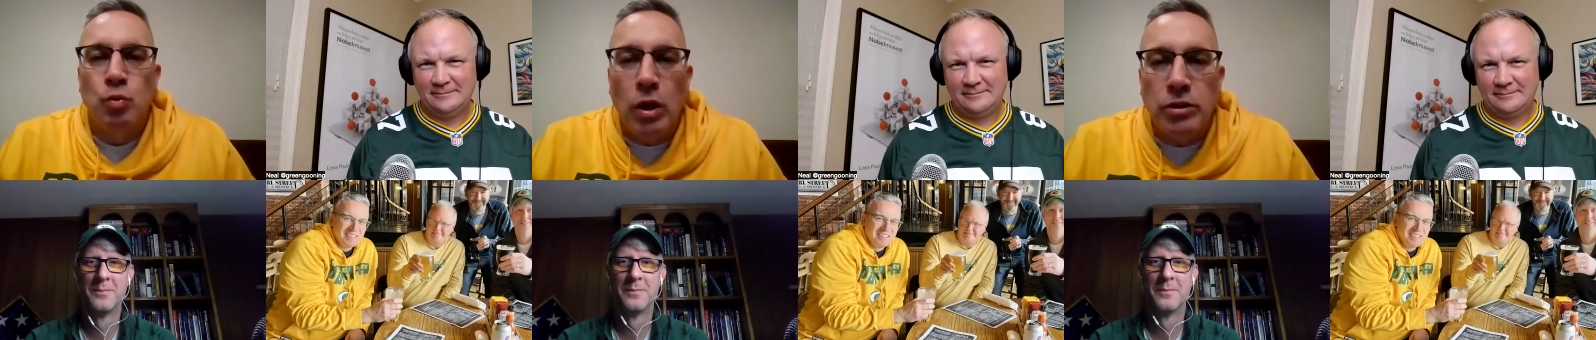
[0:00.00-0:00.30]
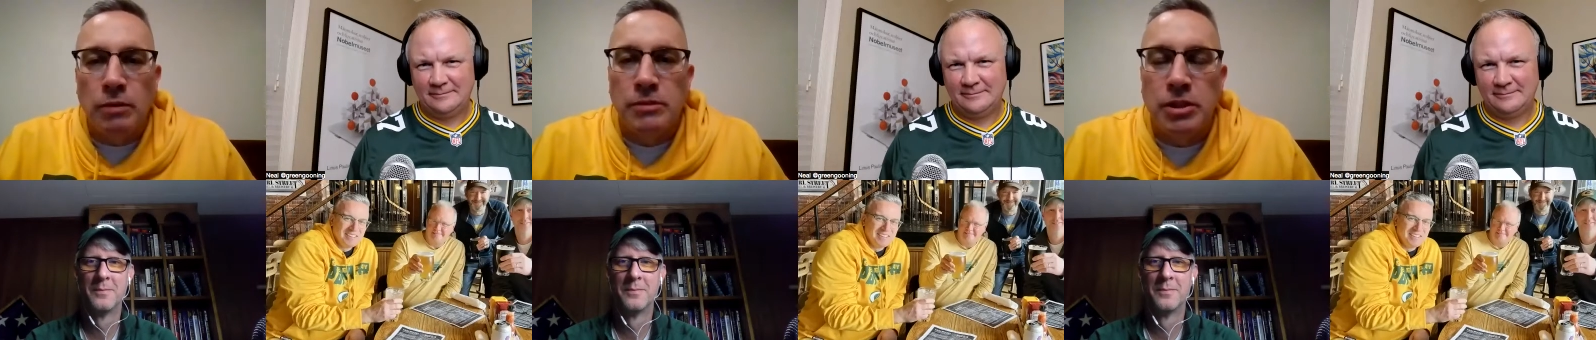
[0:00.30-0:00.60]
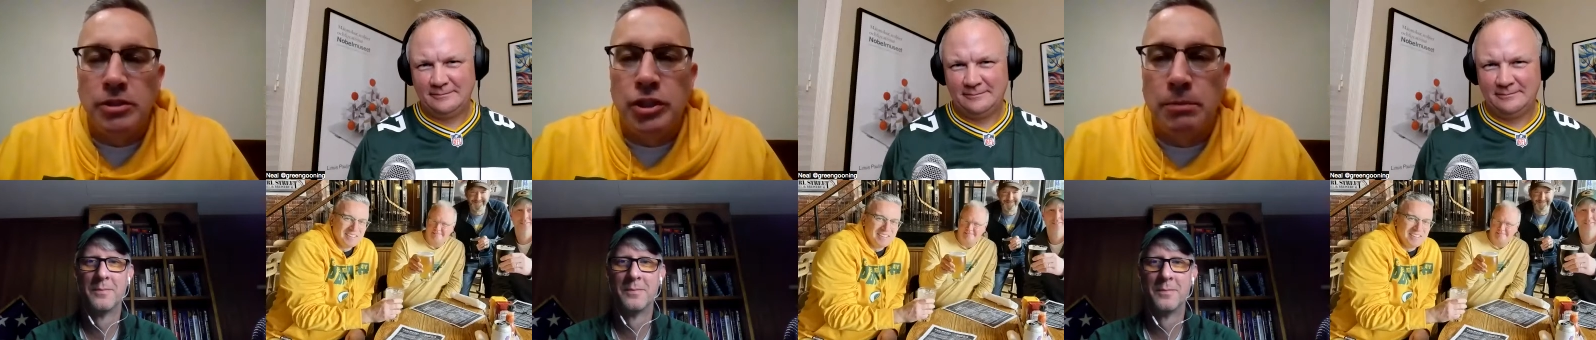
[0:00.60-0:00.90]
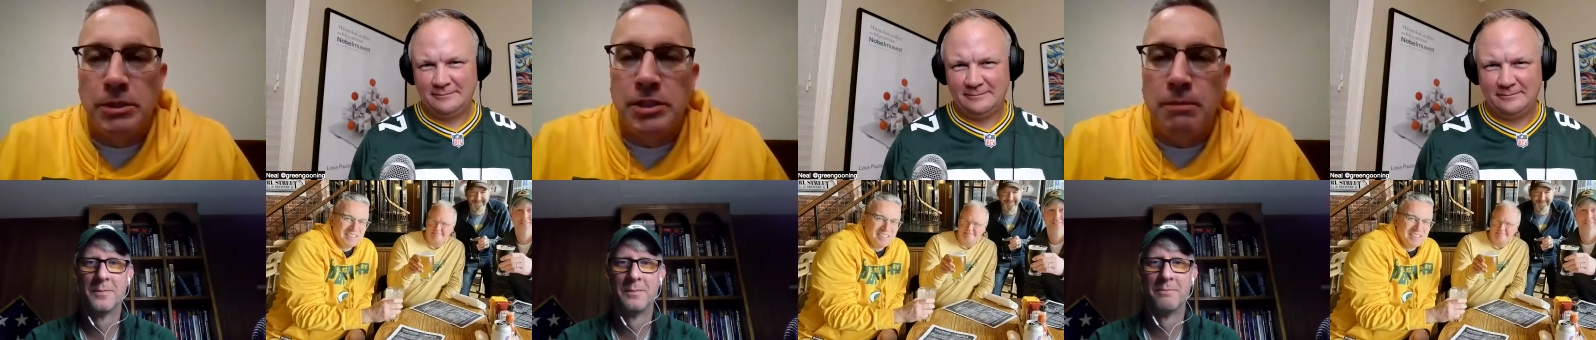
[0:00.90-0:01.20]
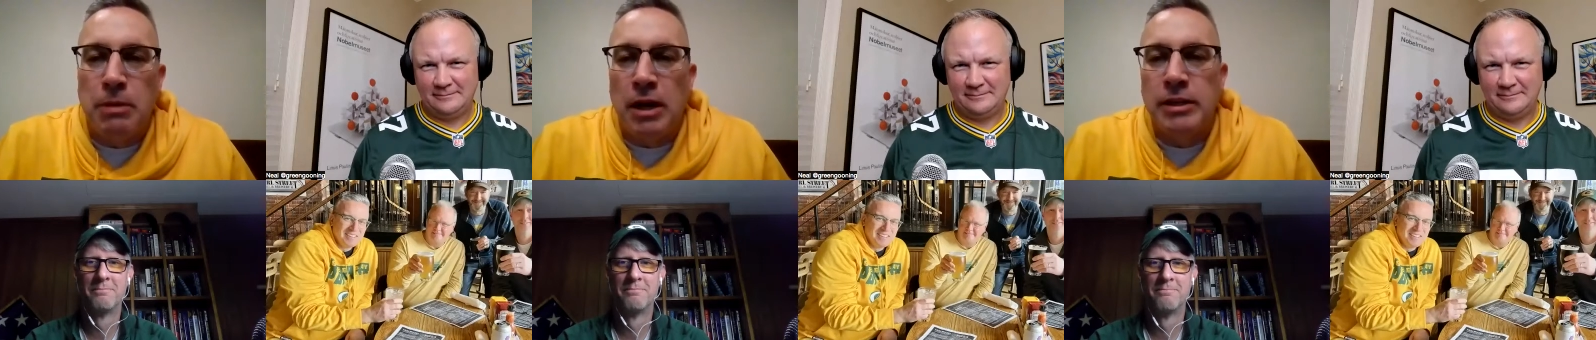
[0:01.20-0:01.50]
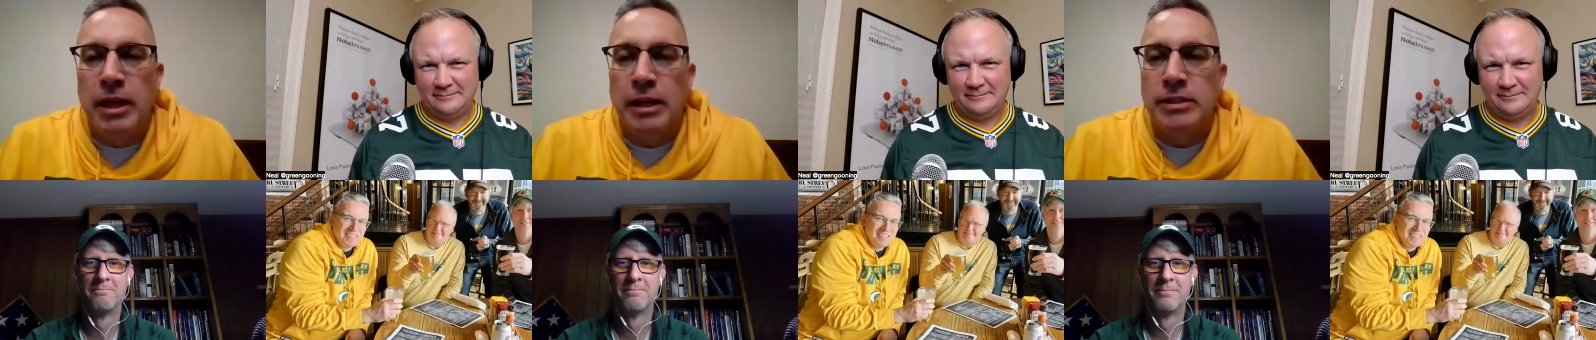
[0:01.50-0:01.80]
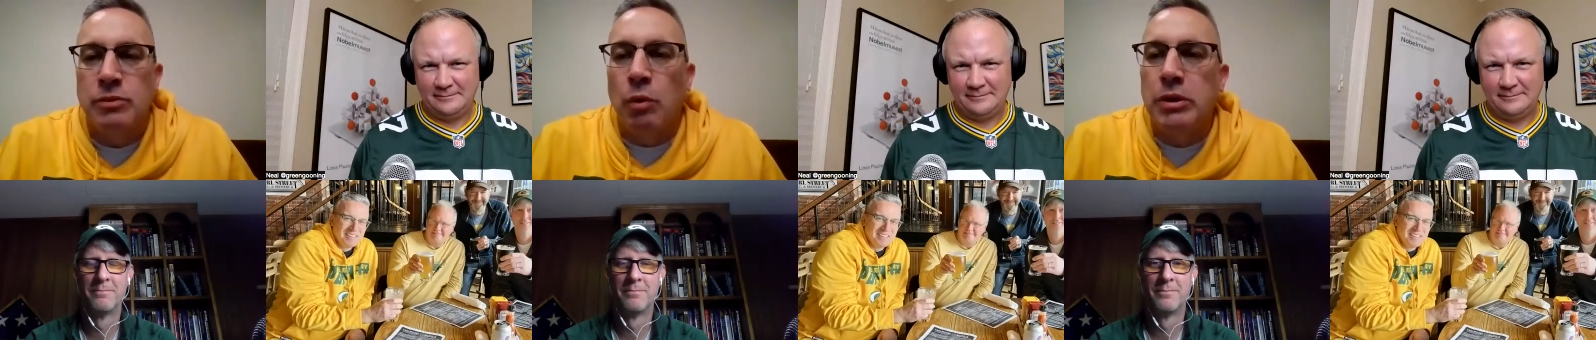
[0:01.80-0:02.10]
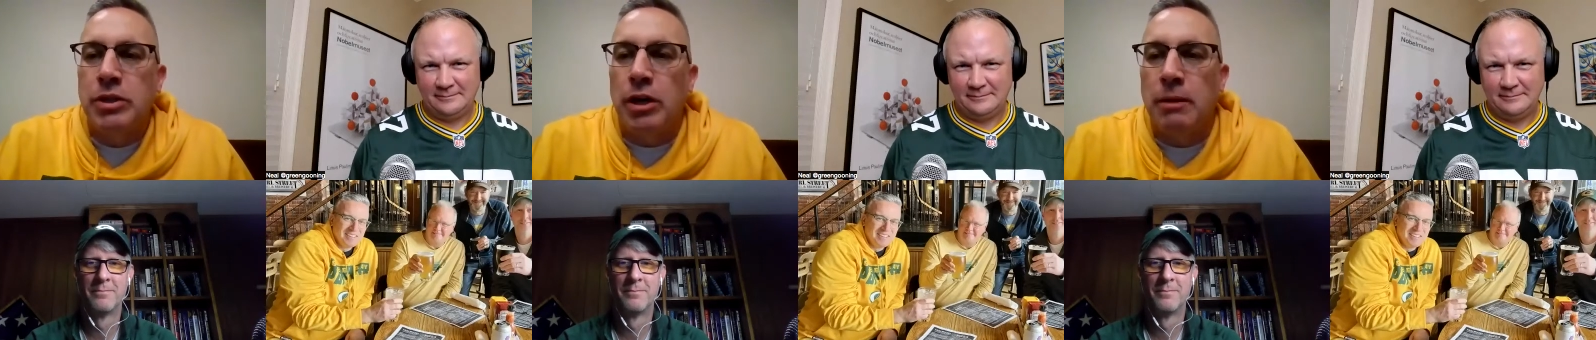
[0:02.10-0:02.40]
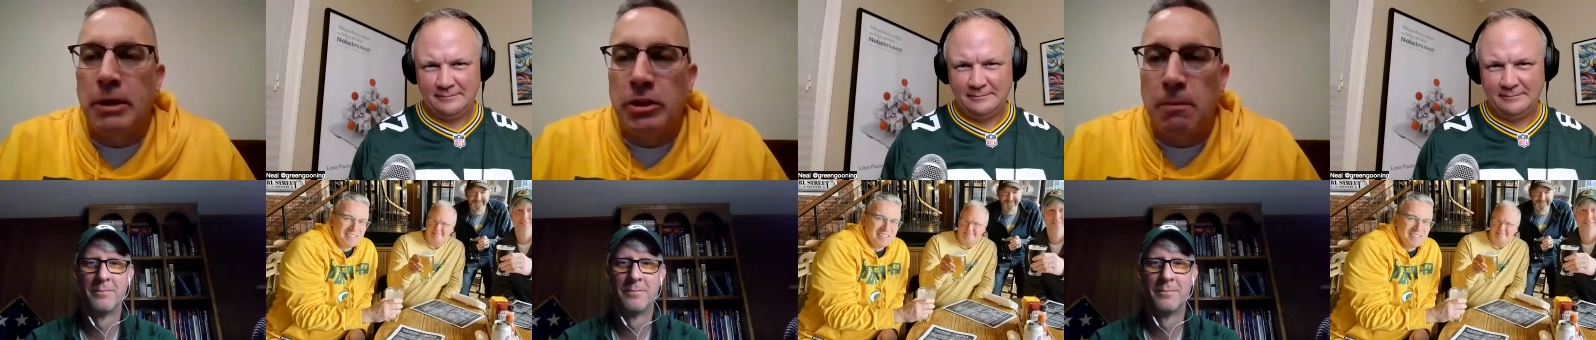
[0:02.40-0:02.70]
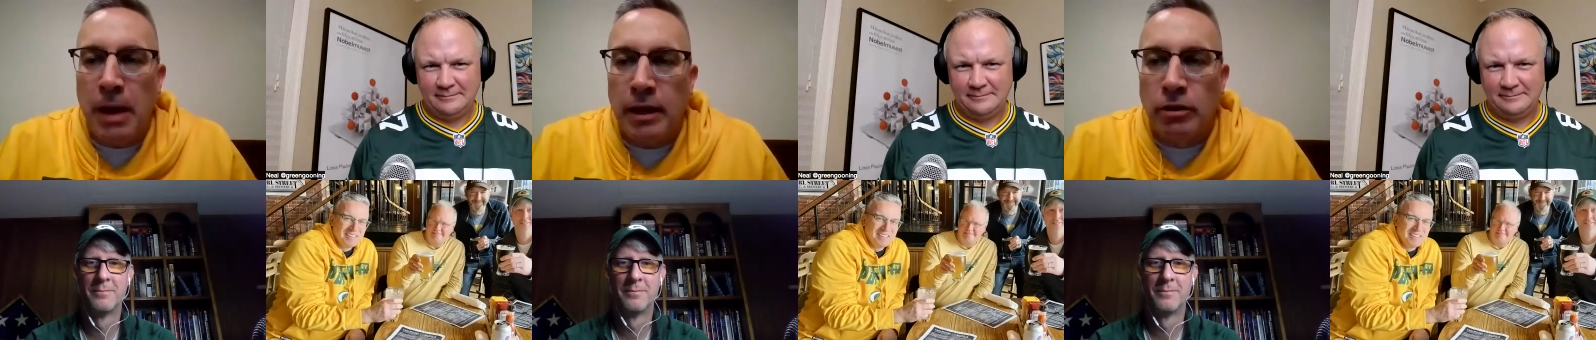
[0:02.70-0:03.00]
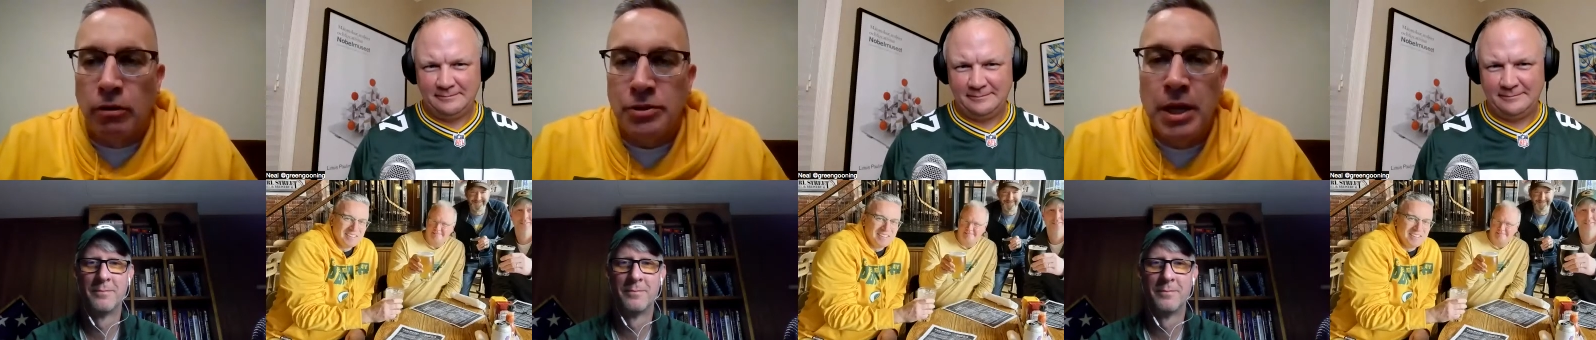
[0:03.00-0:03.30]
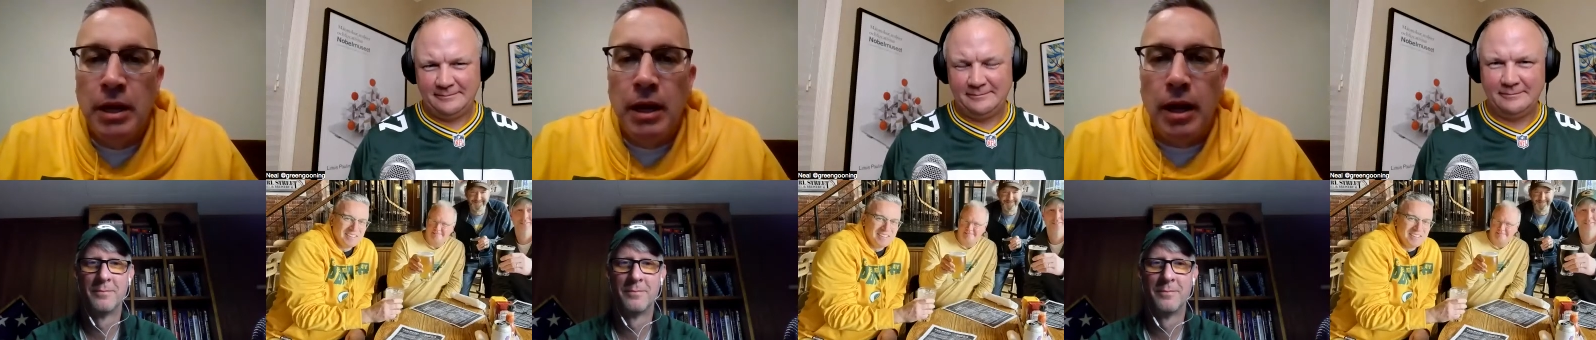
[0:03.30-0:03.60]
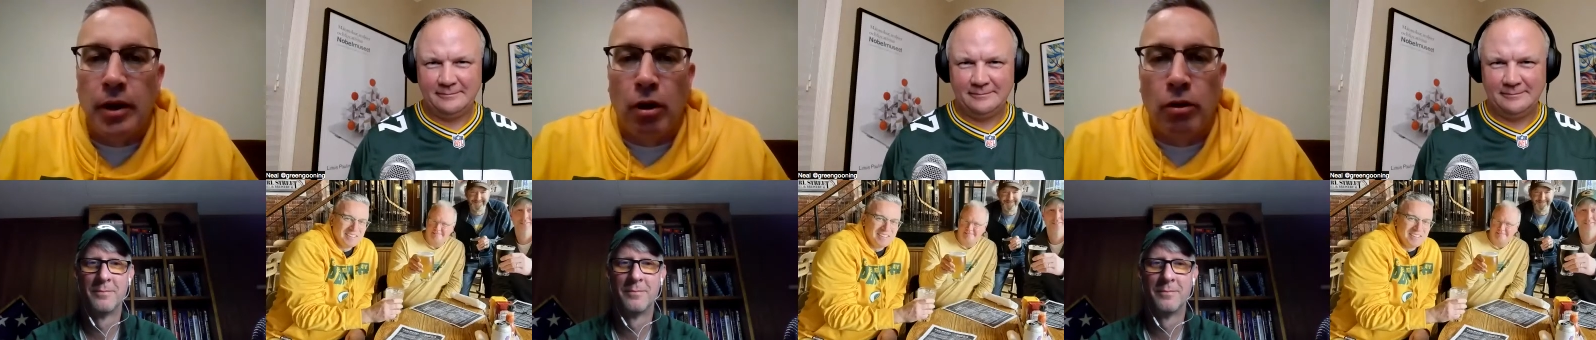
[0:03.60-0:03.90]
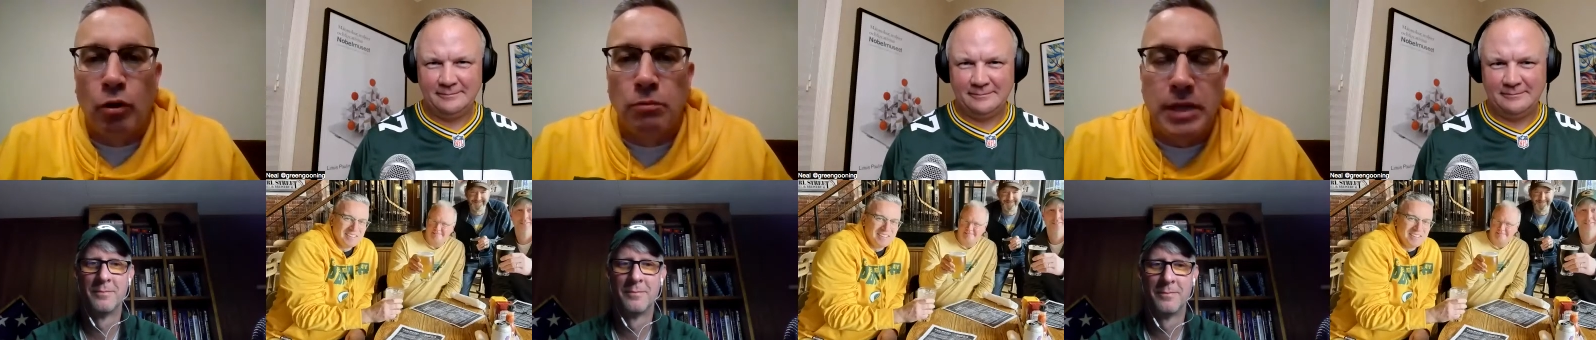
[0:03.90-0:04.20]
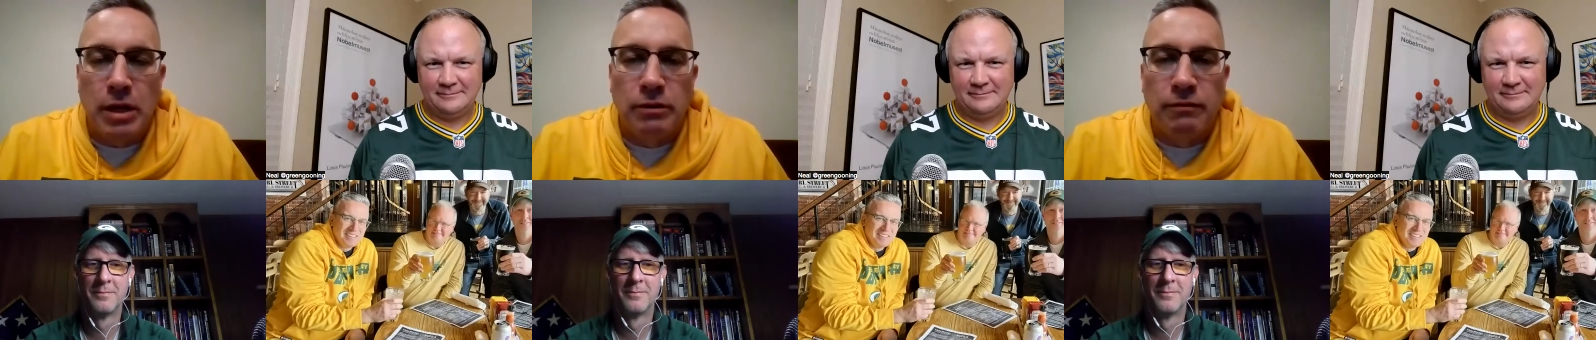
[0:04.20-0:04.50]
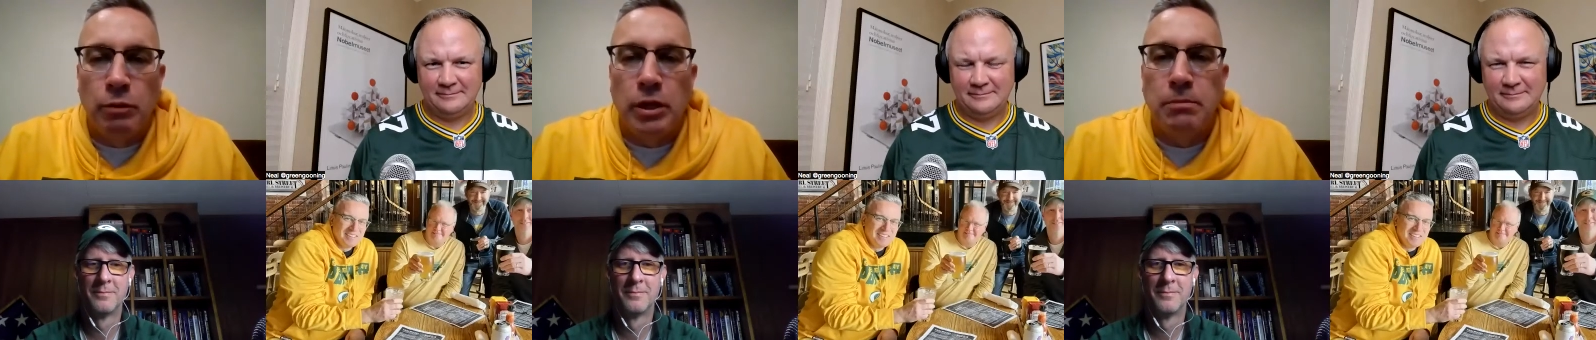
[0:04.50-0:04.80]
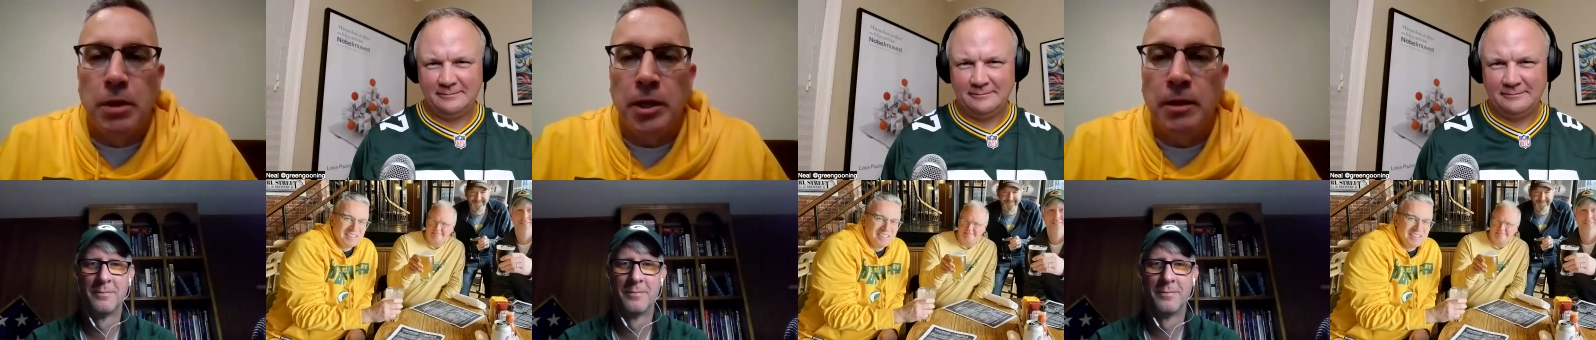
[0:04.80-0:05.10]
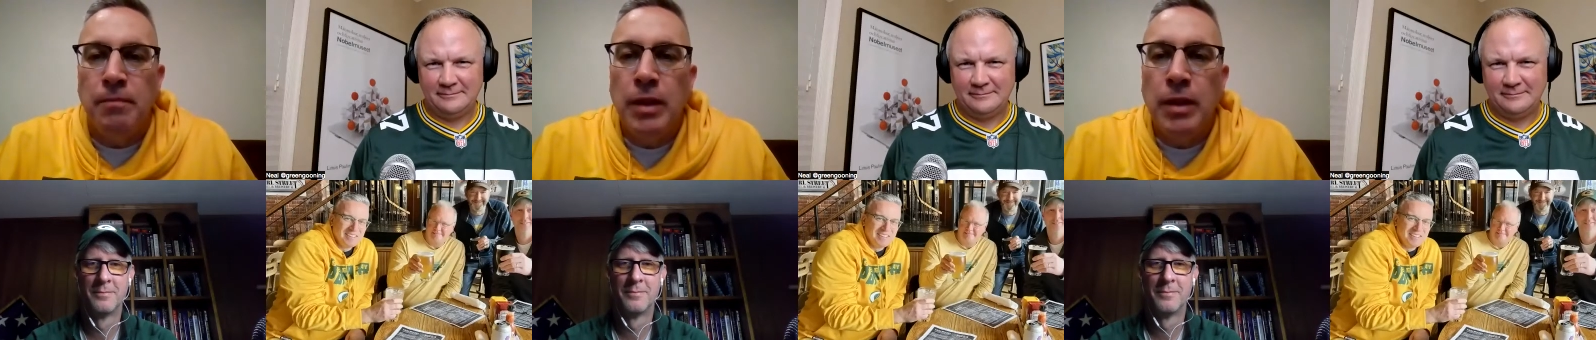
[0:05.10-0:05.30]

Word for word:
Speaker 1: Welcome to the GBC Podcast, where we talk about the Packers and our hometown of Green Bay.